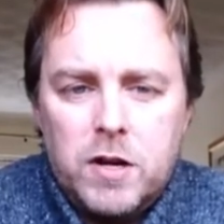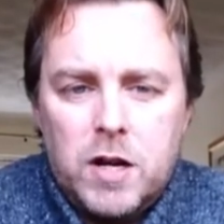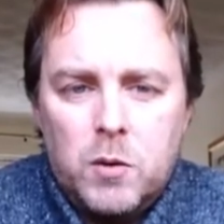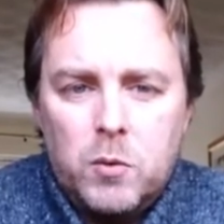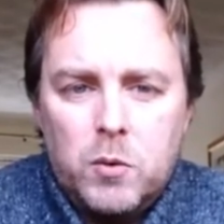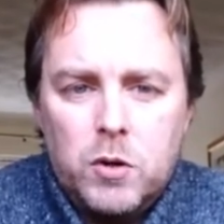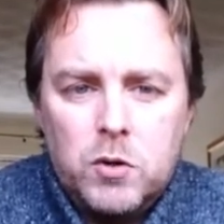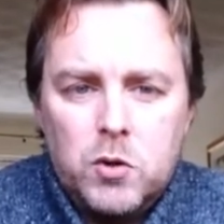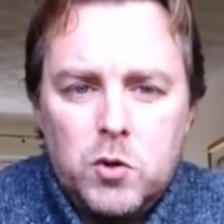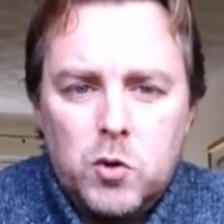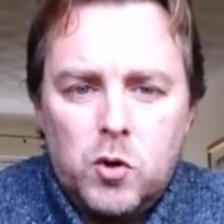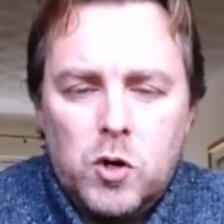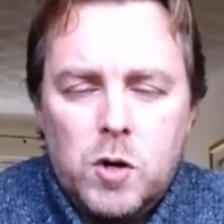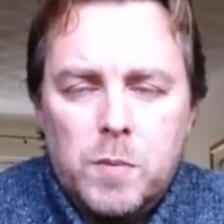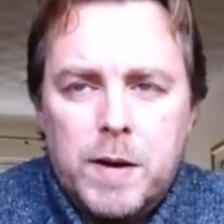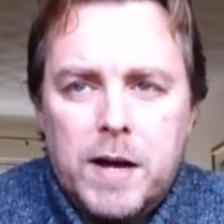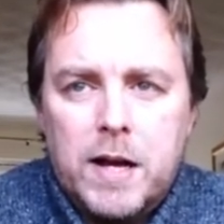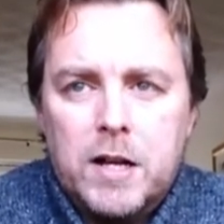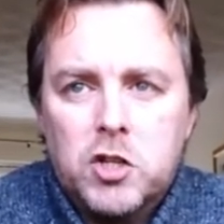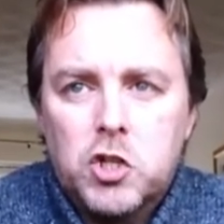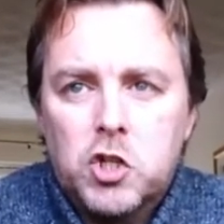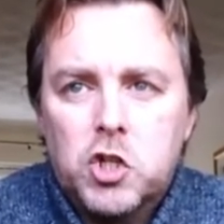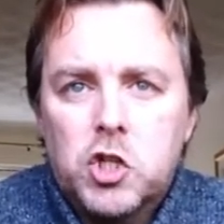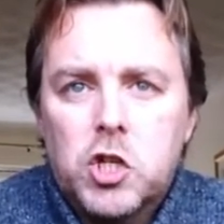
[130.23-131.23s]
I want to talk
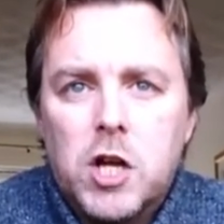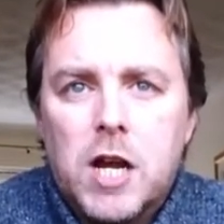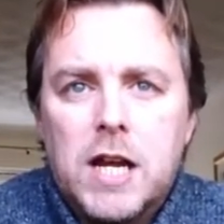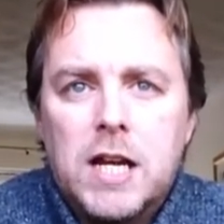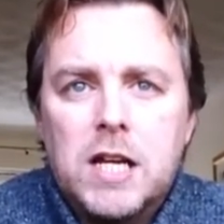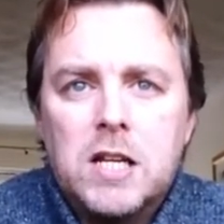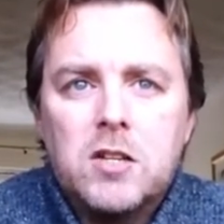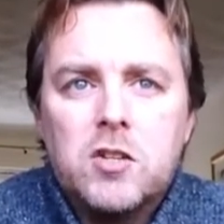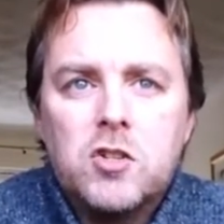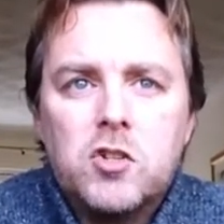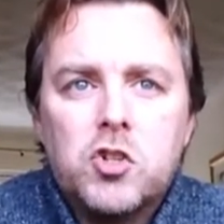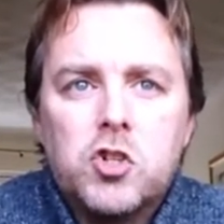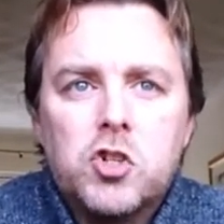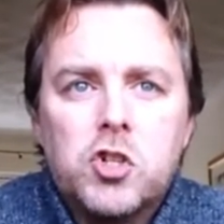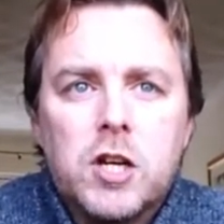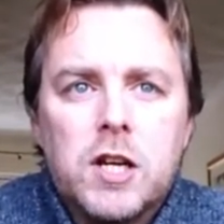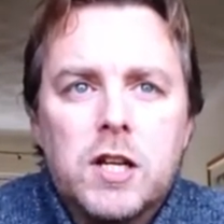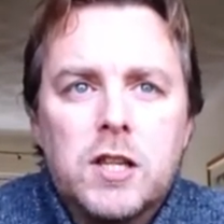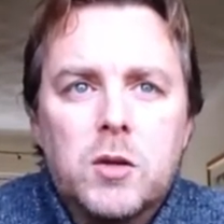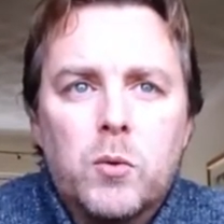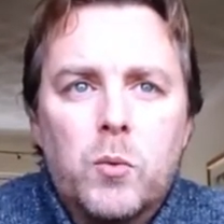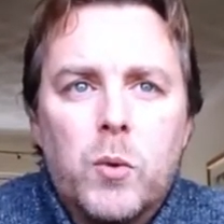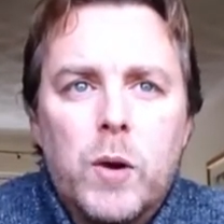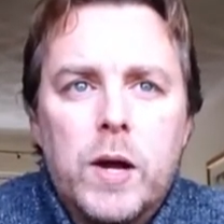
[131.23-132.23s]
about a change
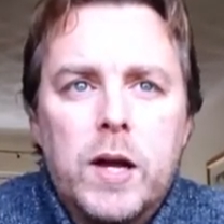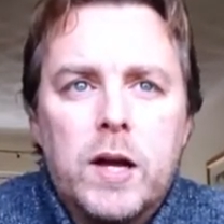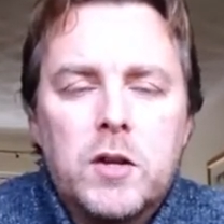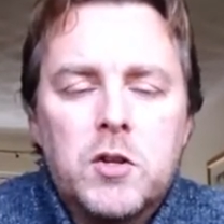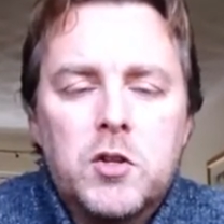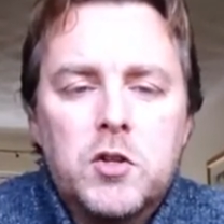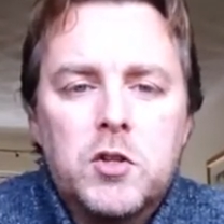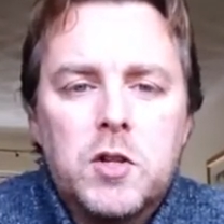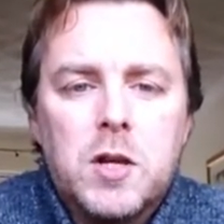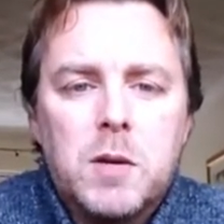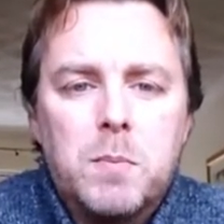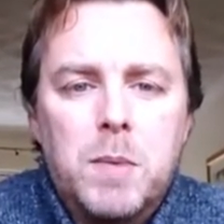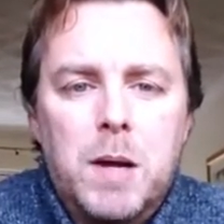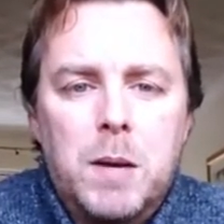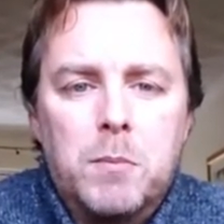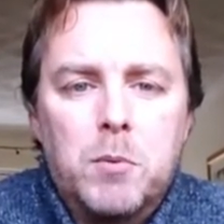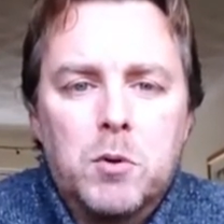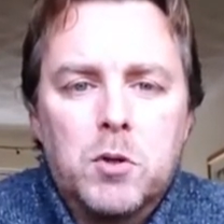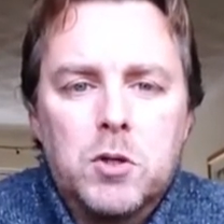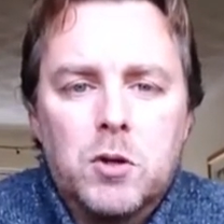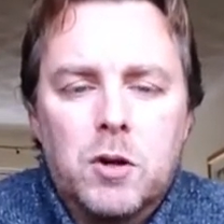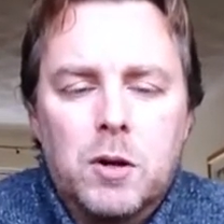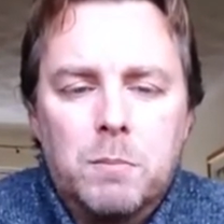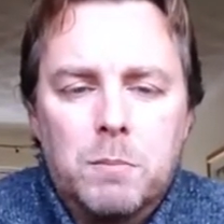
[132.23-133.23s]
in the way I see people
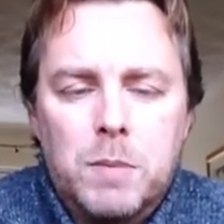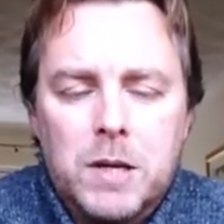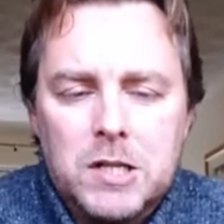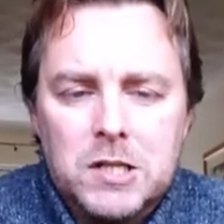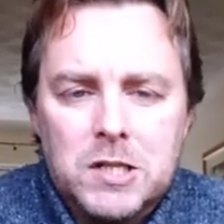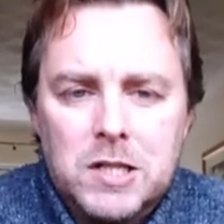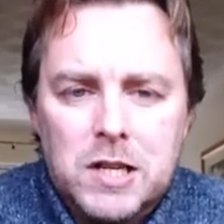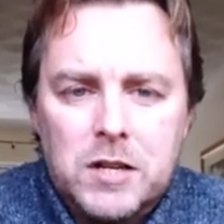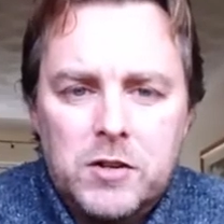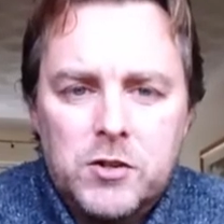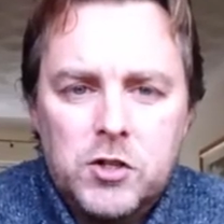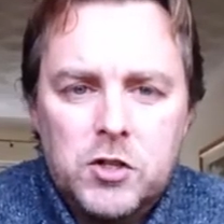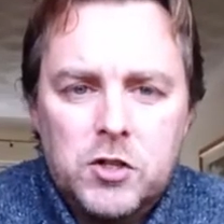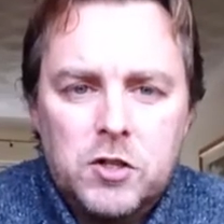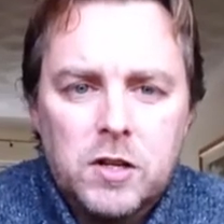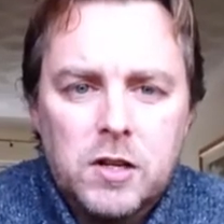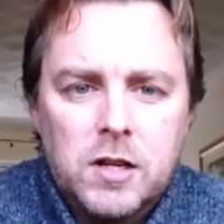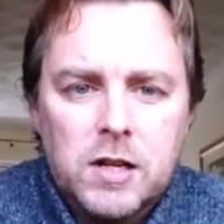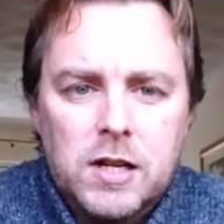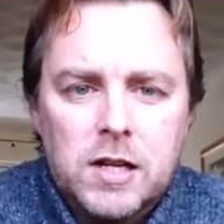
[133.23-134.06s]
doing business